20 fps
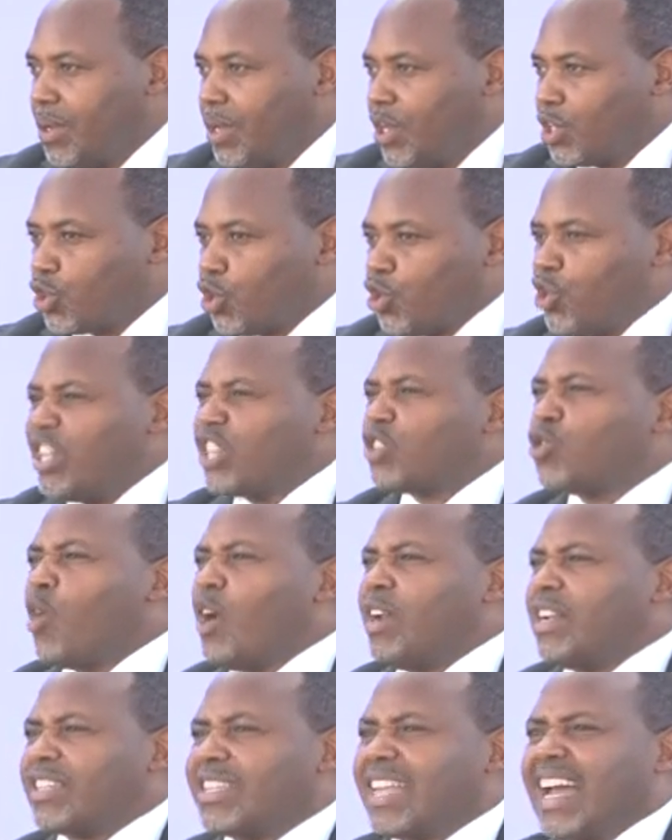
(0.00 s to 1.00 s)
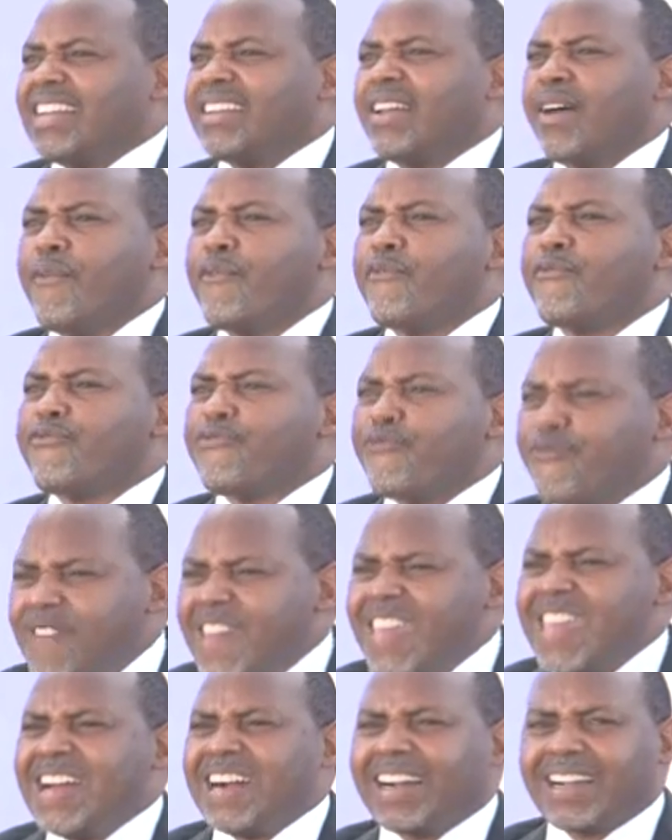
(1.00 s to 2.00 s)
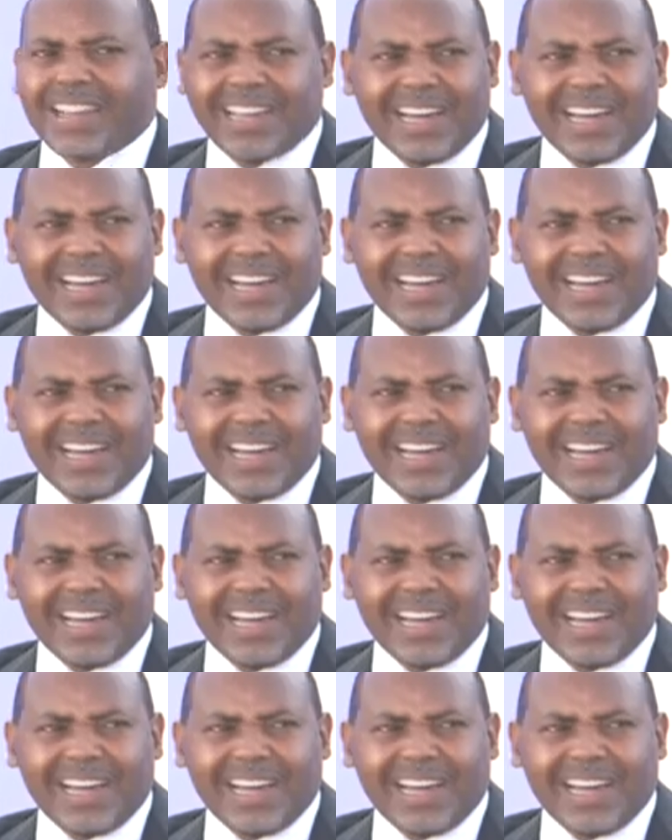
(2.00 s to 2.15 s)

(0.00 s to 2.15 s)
So you need to understand, fear